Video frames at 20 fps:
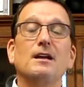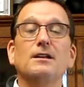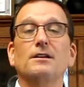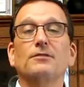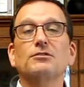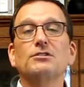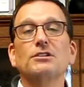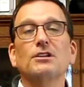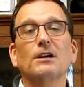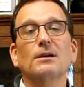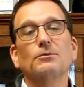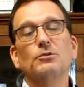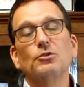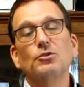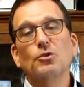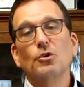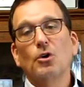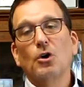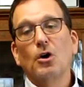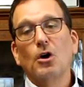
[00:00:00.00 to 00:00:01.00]
and every time
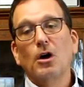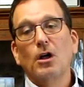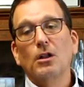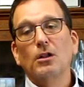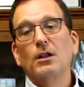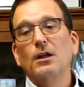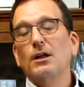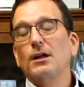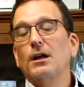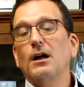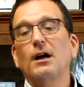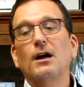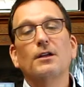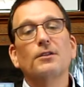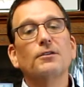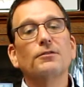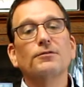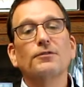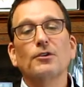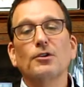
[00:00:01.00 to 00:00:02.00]
you call
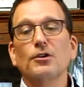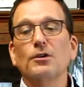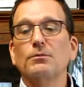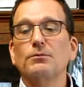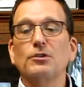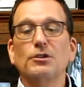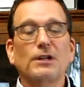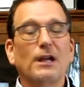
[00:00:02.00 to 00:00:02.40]
the firm,